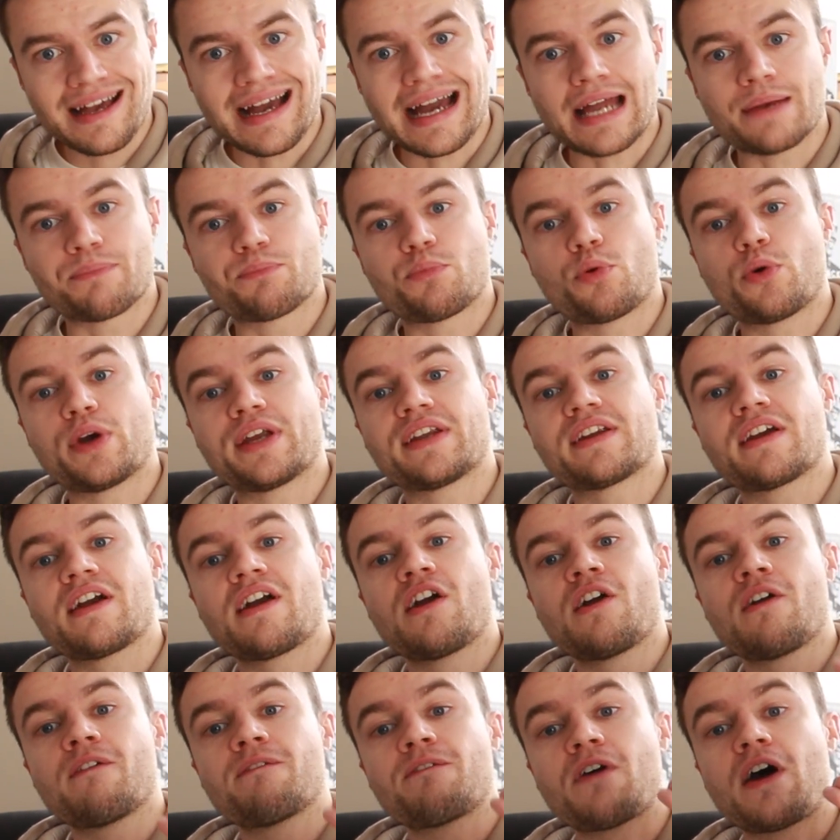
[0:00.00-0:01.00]
and
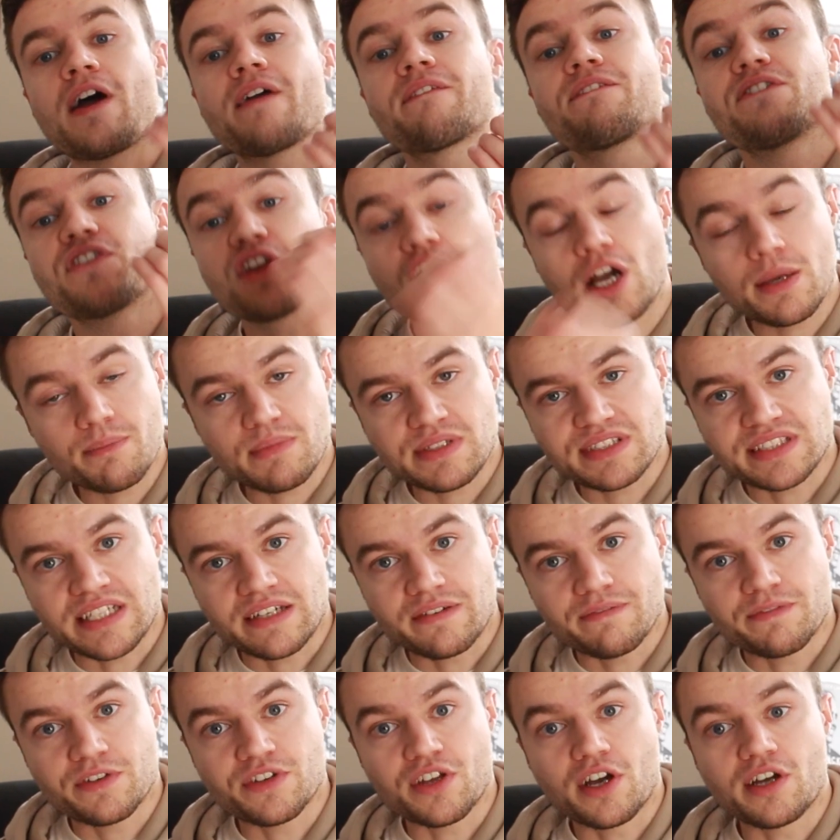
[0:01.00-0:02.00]

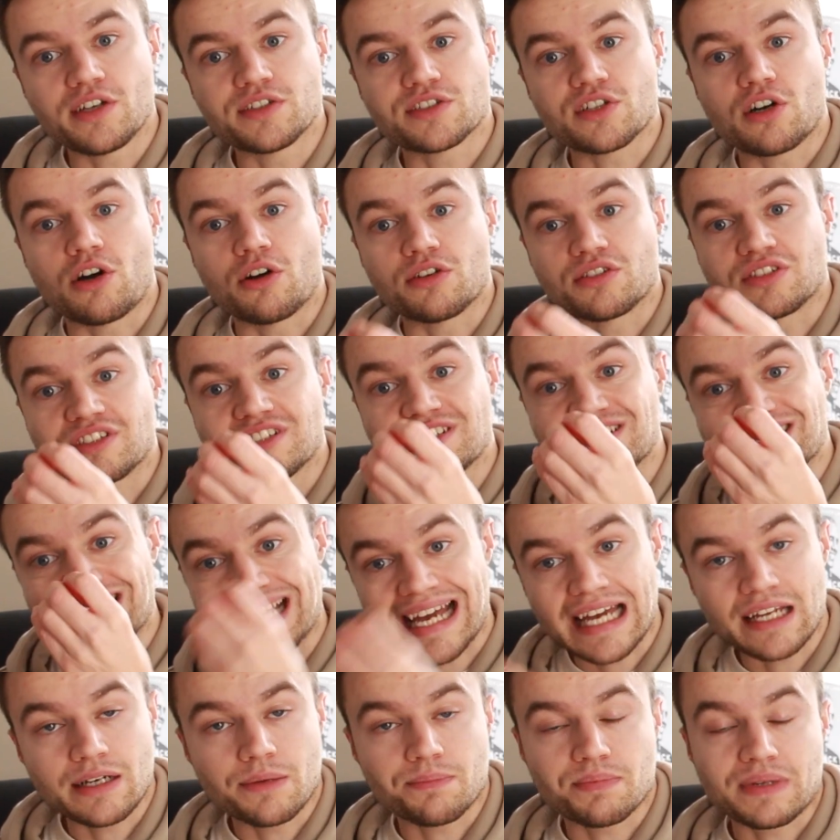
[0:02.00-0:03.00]
0.59% for those on
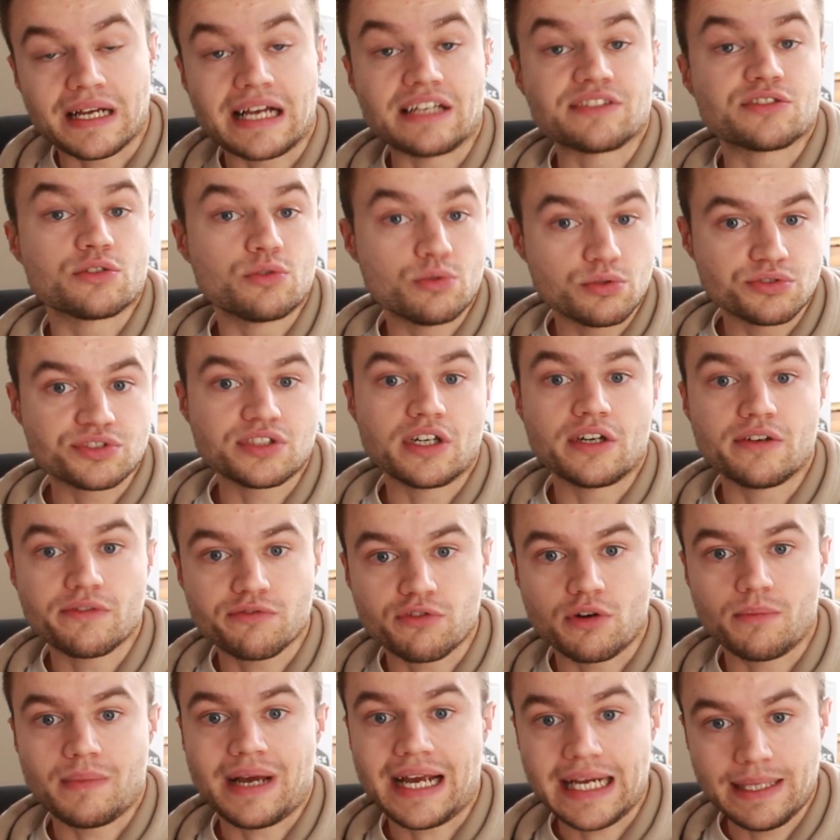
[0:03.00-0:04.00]
standard plans also
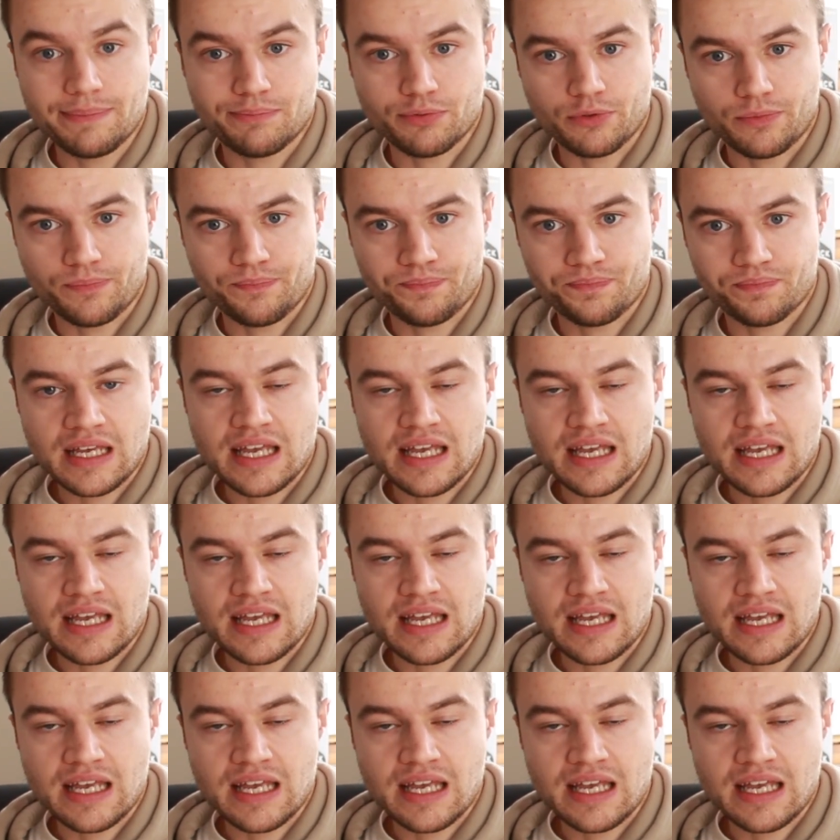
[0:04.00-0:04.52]
from April.